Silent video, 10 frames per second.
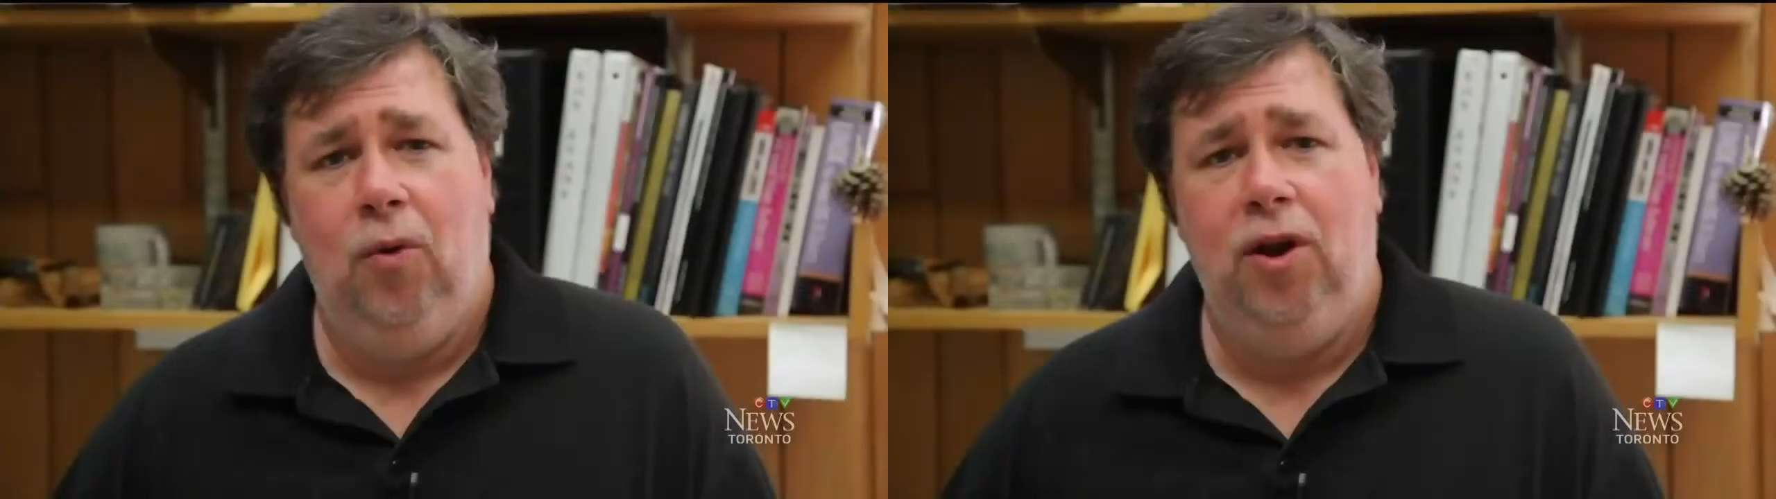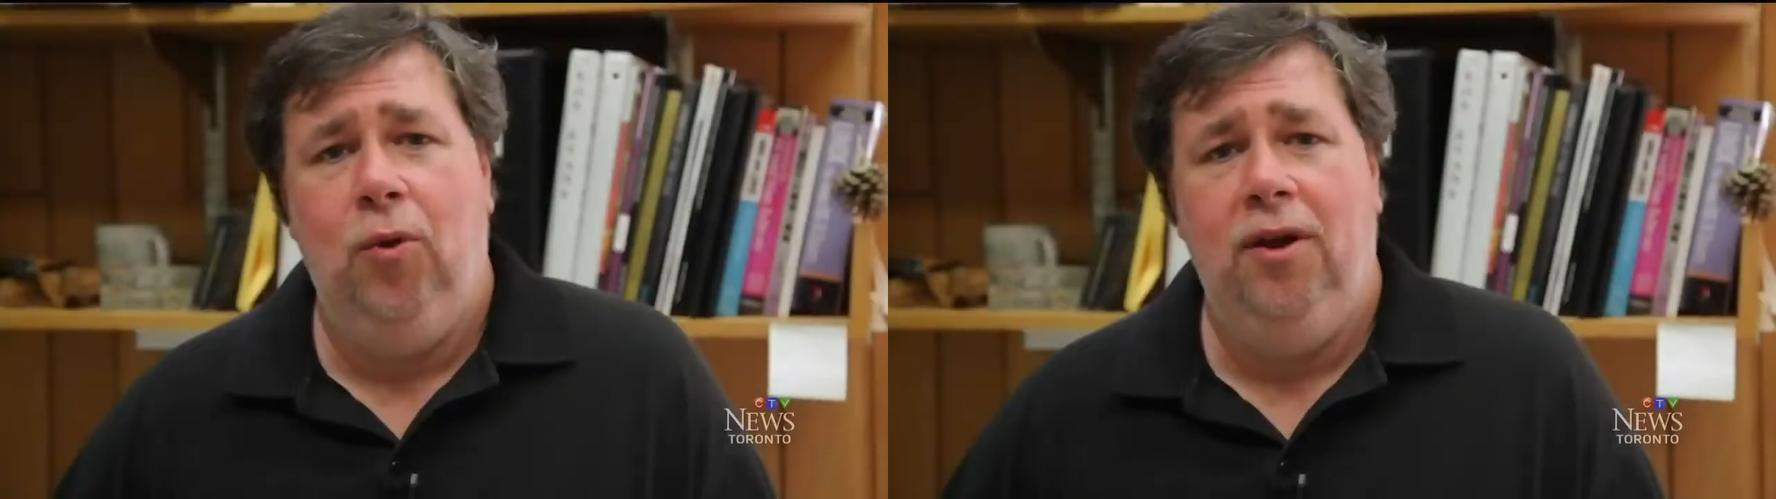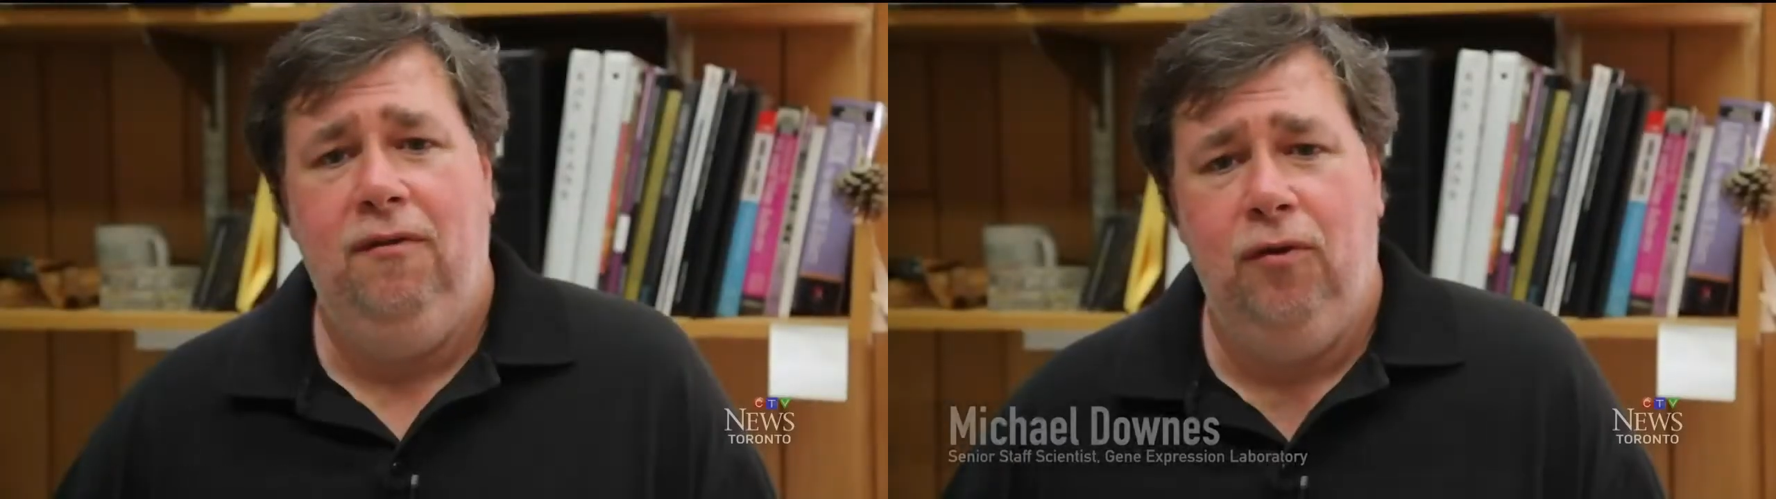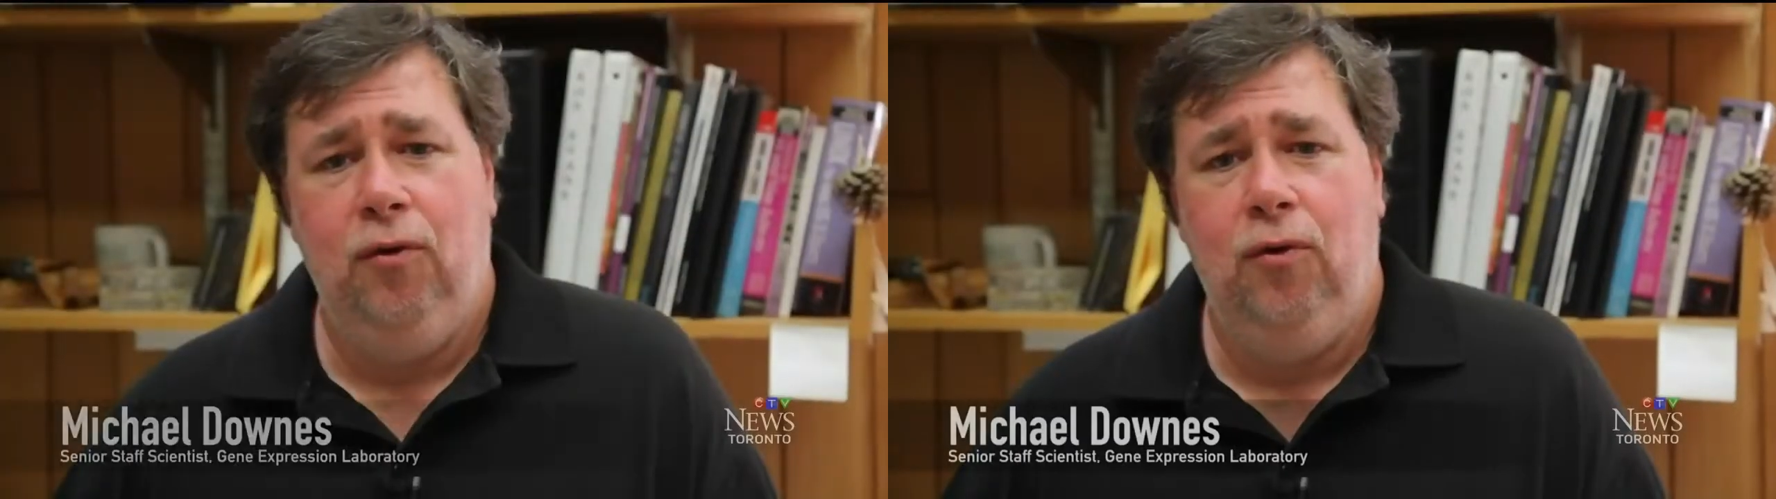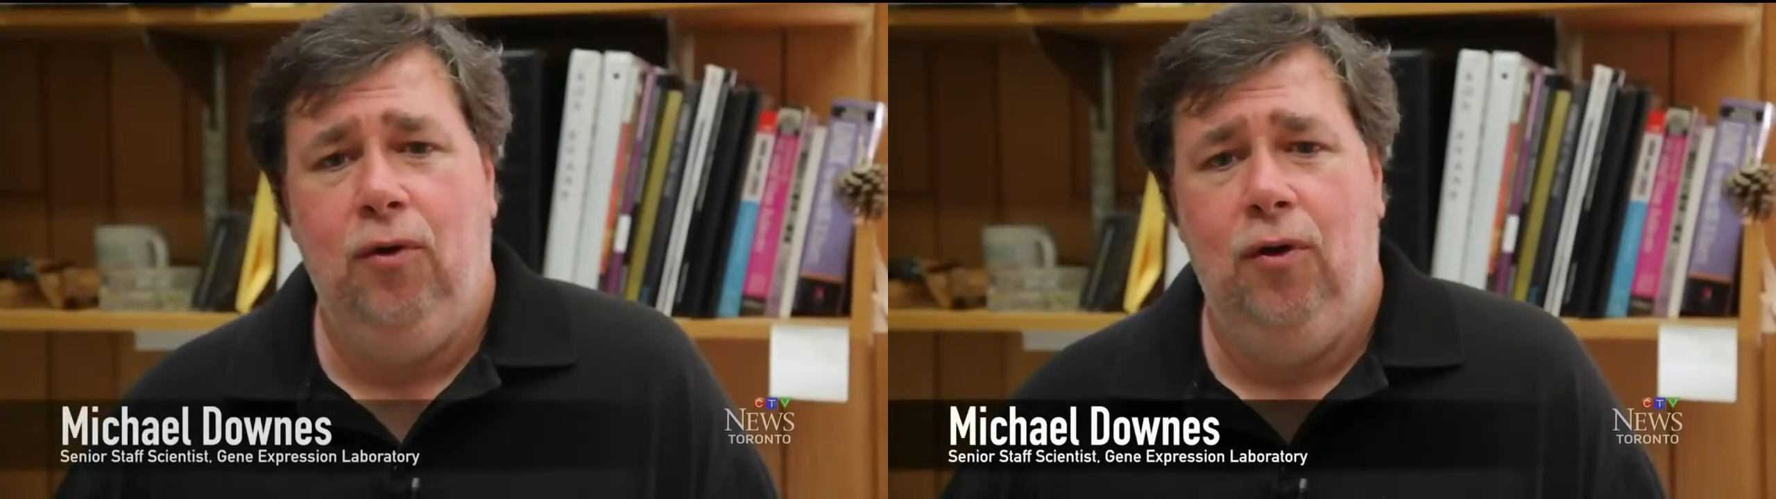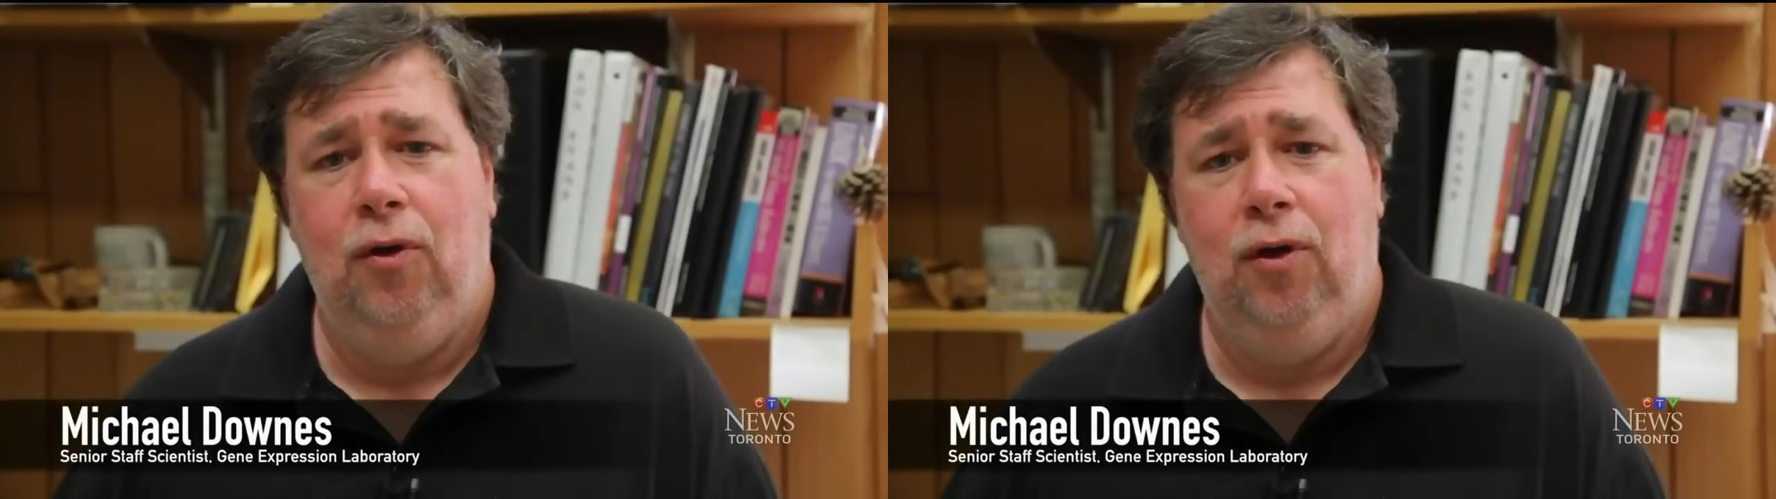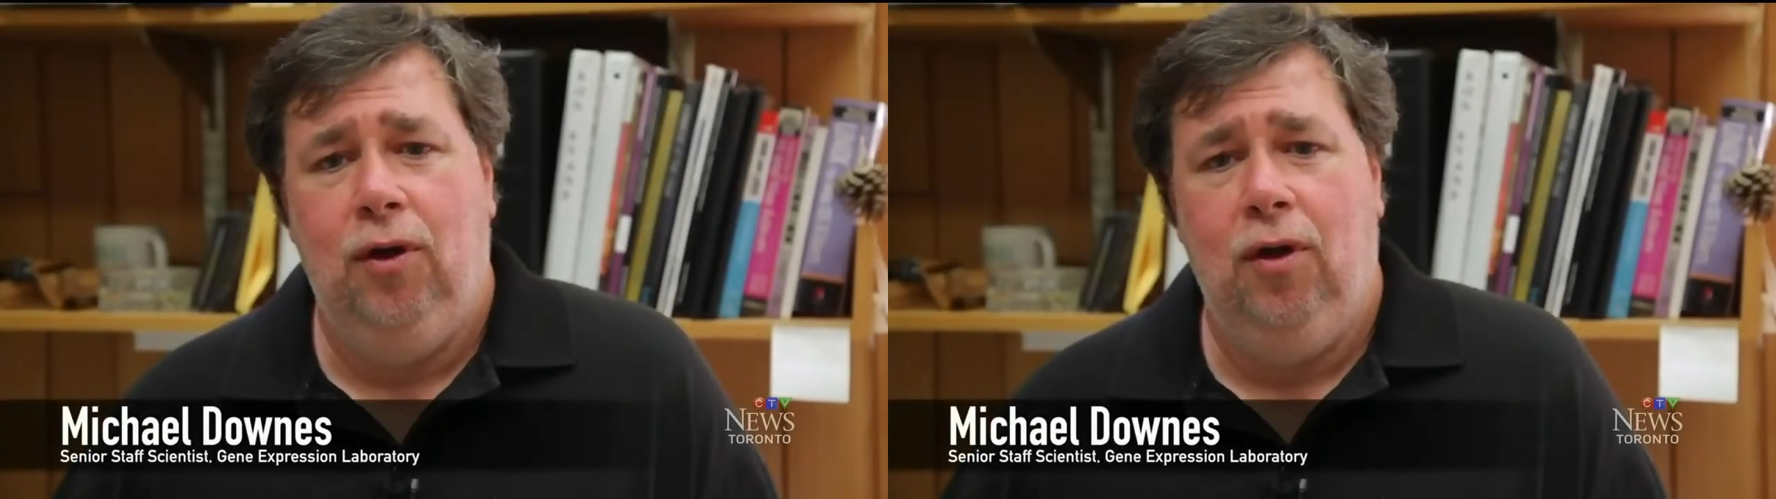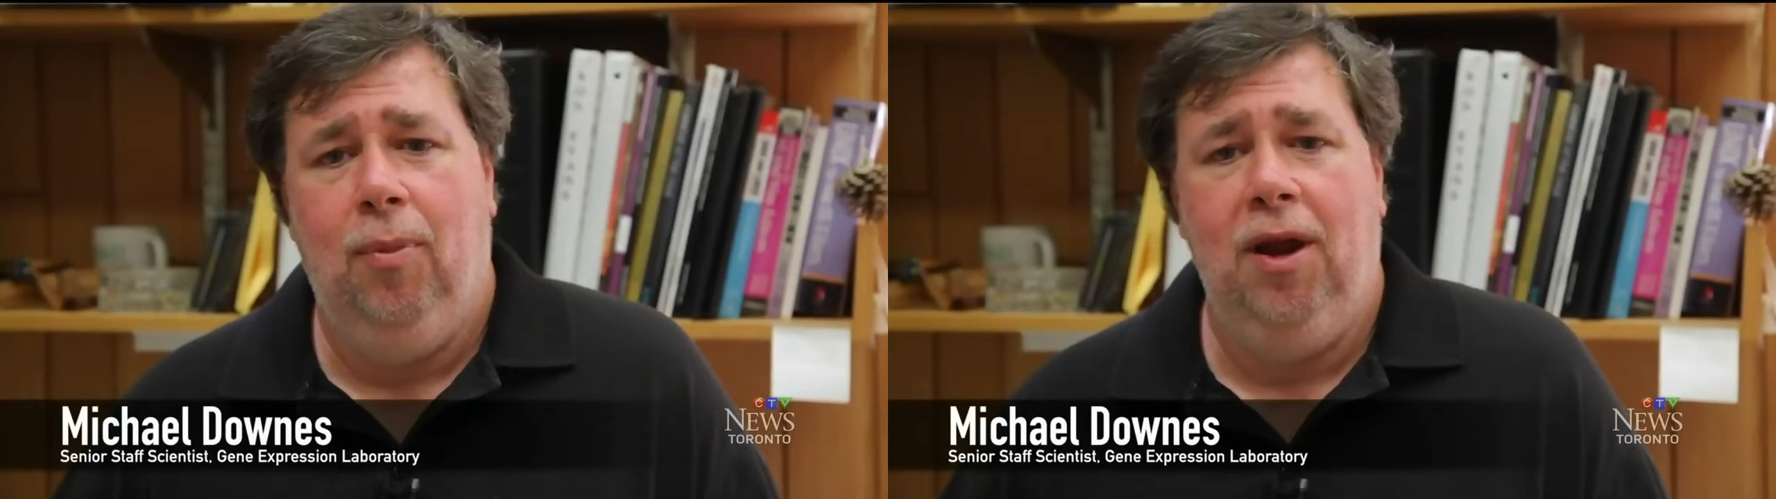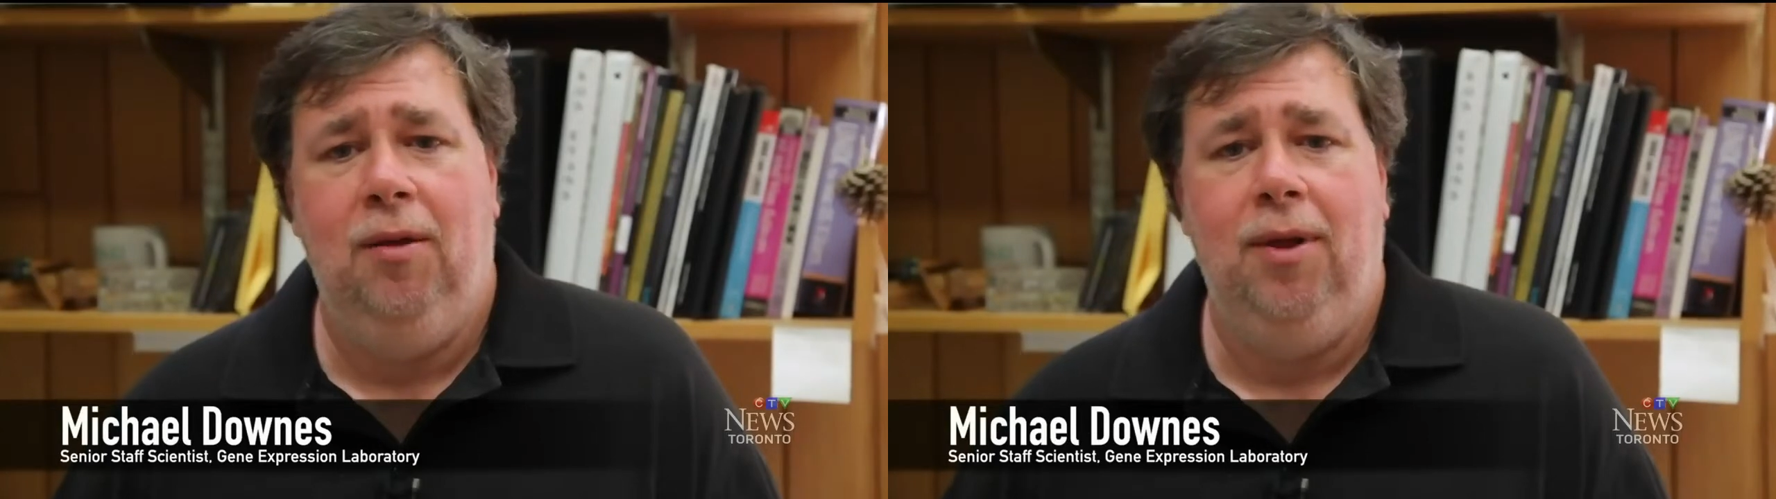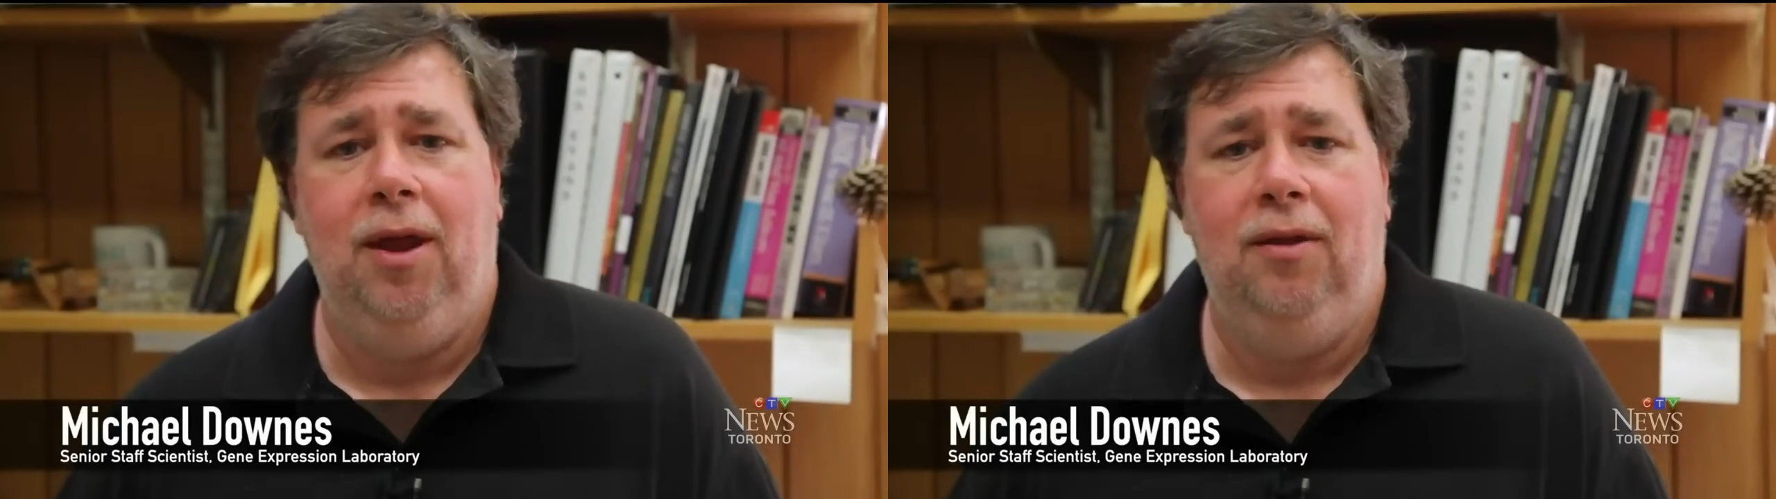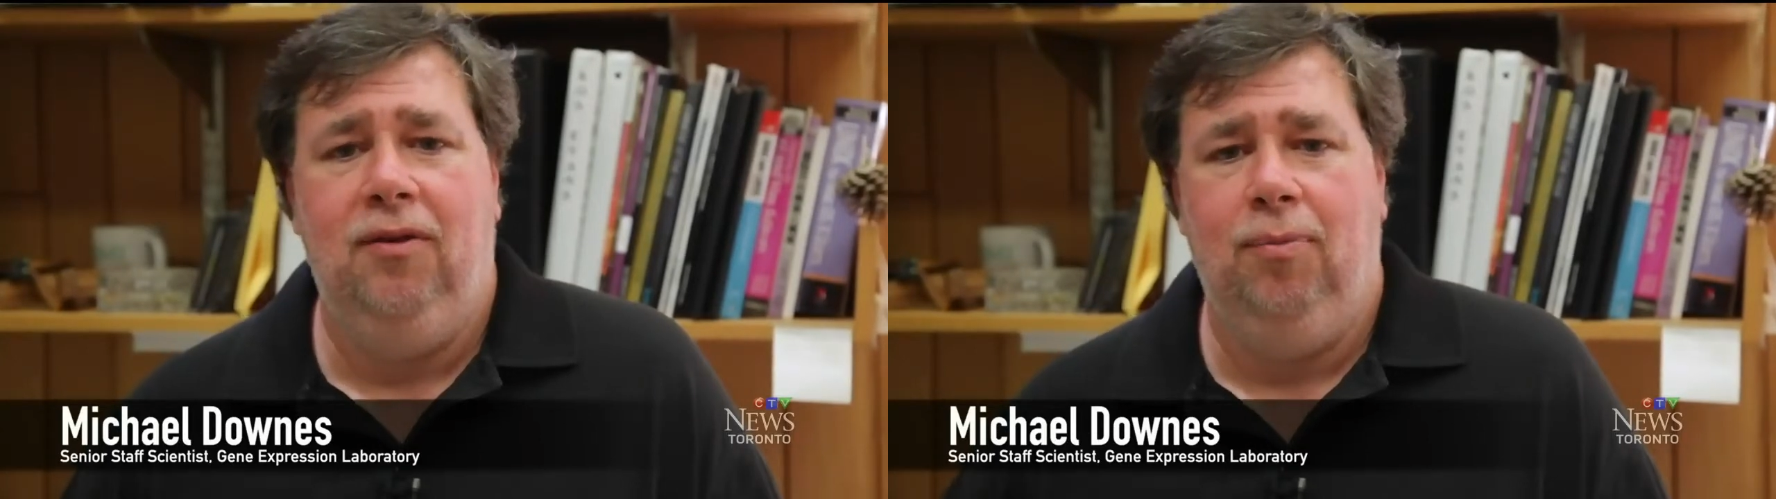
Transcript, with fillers: When you eat food, your body begins